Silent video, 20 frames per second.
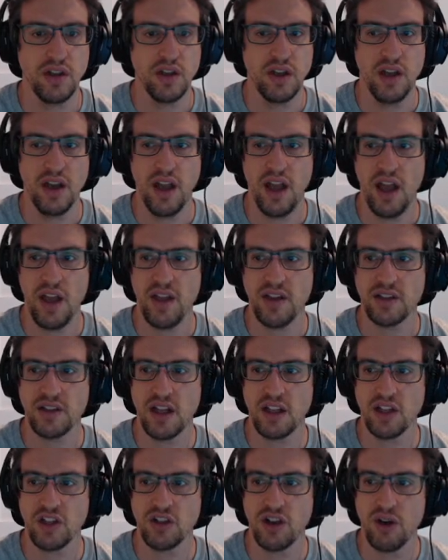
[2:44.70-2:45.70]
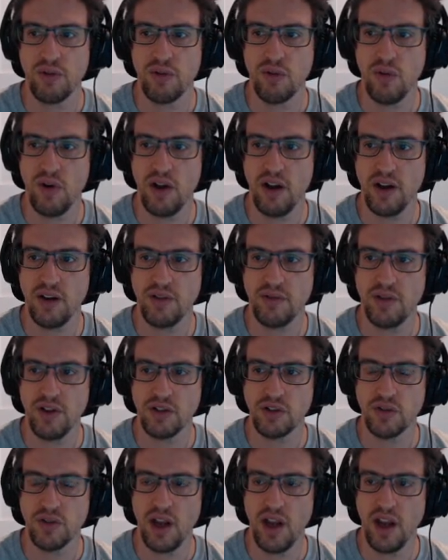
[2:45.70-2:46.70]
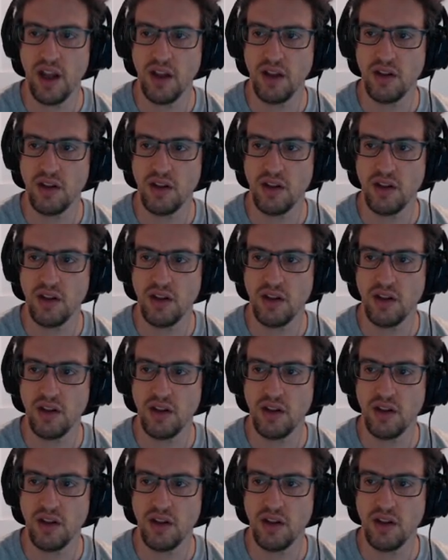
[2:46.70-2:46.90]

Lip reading: And that's not the chart we want. That's okay.